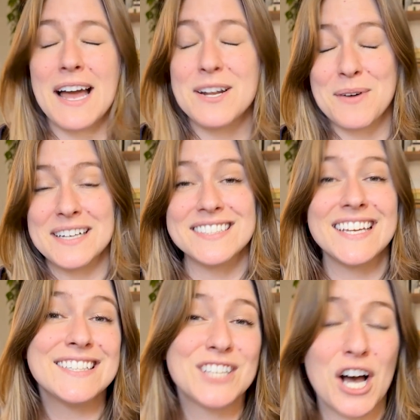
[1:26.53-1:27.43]
Anyways,
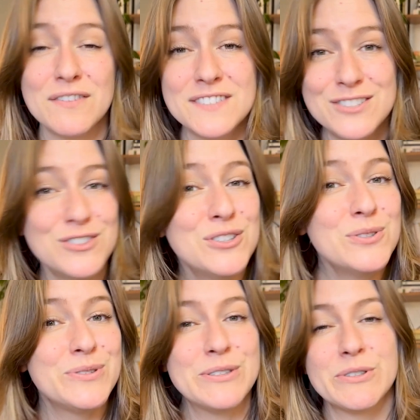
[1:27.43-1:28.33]
it's often
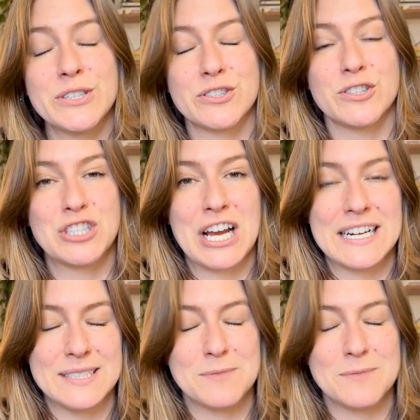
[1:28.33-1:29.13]
used in traditional Chinese